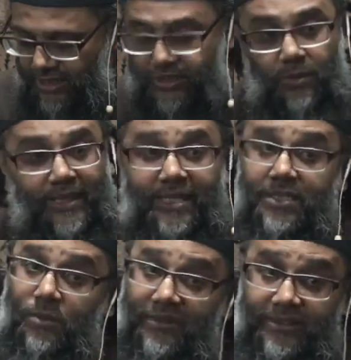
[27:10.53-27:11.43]
So we need
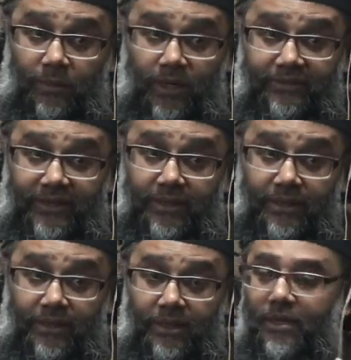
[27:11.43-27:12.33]
to work for the welfare.
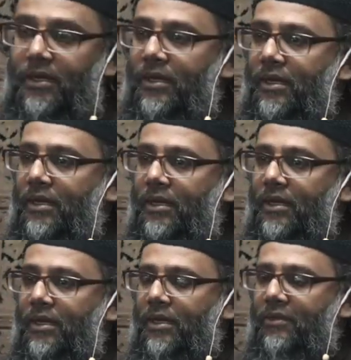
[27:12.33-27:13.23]

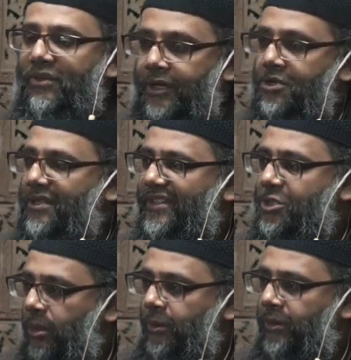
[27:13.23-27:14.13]
For those of us
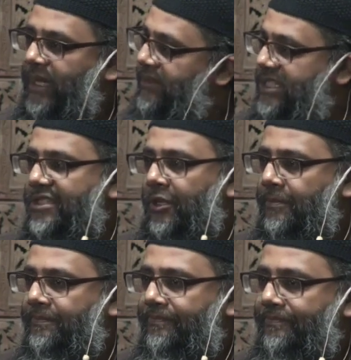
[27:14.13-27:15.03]
who are born here, this is
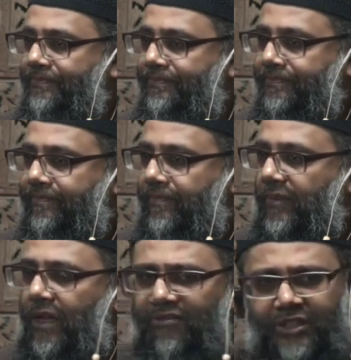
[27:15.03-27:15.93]
home.
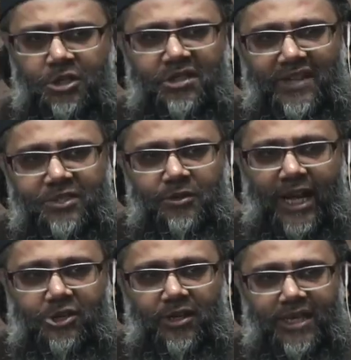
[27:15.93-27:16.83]
For those of us who are
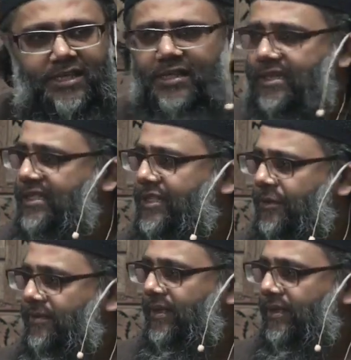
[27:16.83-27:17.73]
naturalized here, this is
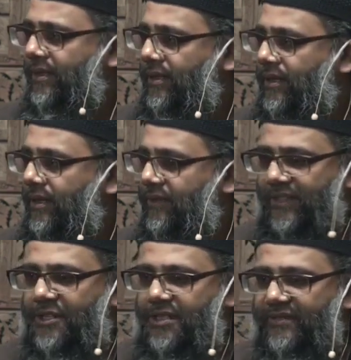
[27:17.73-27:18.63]
home. For
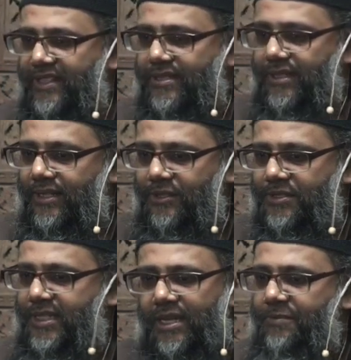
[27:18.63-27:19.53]
those of us here who are
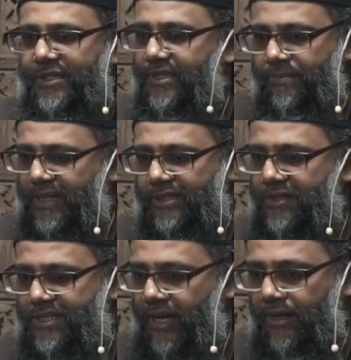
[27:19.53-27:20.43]
seeking political
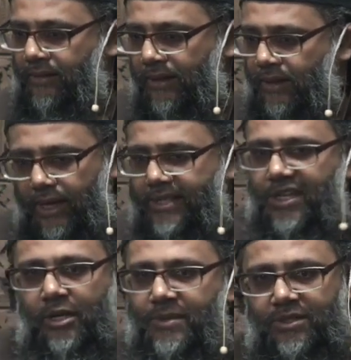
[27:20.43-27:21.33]
asylum, it's
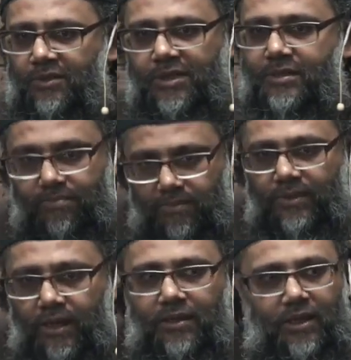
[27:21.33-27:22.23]
home as long as,
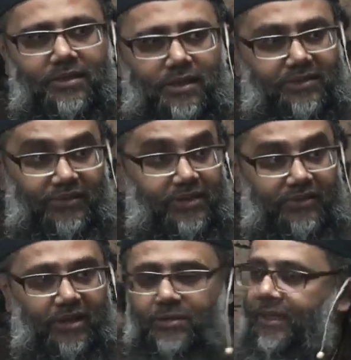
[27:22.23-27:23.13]
you know, as far as
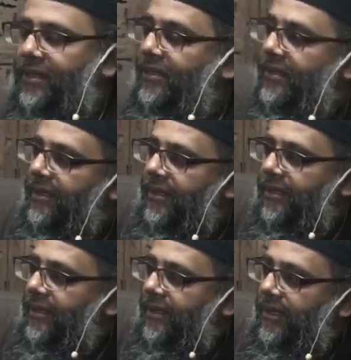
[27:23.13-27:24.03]
we know.
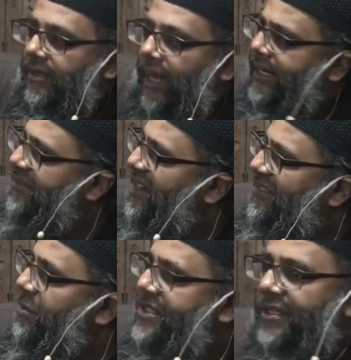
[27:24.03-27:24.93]
And even if
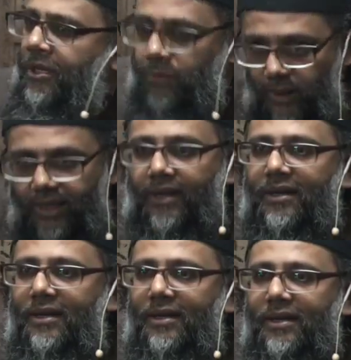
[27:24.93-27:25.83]
it wasn't home, we're here.